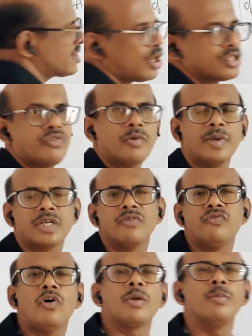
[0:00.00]
transformation
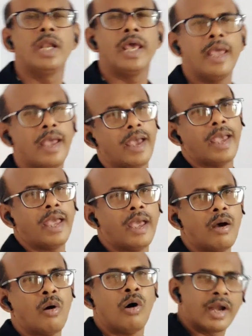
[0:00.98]
formula.
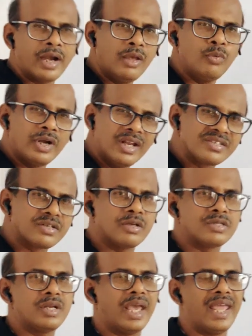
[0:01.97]
Already we
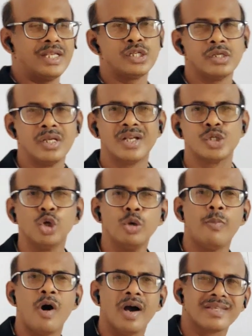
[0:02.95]
discussed in
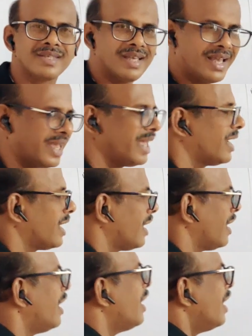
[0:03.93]
toolbox,
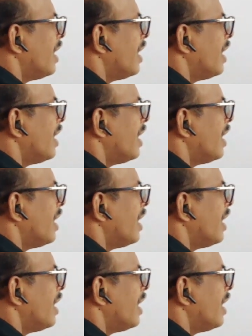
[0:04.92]
in